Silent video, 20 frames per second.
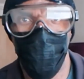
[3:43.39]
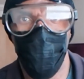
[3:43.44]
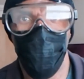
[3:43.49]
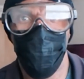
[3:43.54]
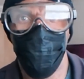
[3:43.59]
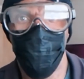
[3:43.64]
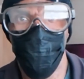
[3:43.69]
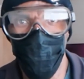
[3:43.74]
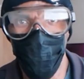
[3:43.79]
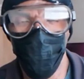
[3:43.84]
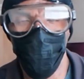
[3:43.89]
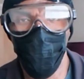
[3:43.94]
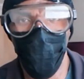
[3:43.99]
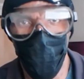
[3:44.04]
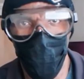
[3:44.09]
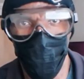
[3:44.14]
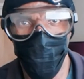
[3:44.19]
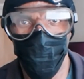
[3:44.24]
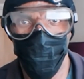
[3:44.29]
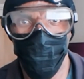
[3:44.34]
and you
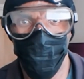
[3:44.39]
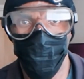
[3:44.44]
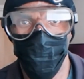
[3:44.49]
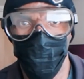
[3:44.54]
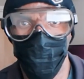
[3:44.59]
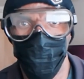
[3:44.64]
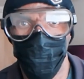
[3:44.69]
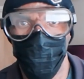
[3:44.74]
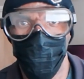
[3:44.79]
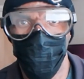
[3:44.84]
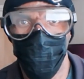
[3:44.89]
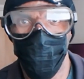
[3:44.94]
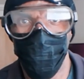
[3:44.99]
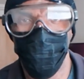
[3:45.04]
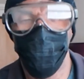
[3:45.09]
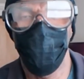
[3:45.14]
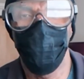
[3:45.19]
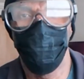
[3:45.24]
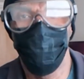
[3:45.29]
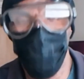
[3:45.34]
alone
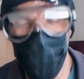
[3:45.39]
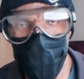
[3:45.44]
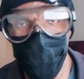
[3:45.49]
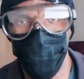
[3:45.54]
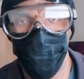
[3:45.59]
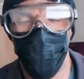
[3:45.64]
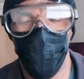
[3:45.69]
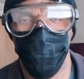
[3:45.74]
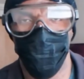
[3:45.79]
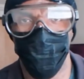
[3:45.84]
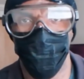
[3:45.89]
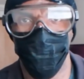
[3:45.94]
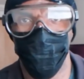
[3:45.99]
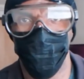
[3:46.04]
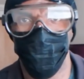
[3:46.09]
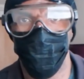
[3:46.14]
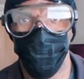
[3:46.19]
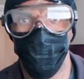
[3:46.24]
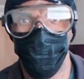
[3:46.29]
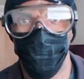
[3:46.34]
can beat this.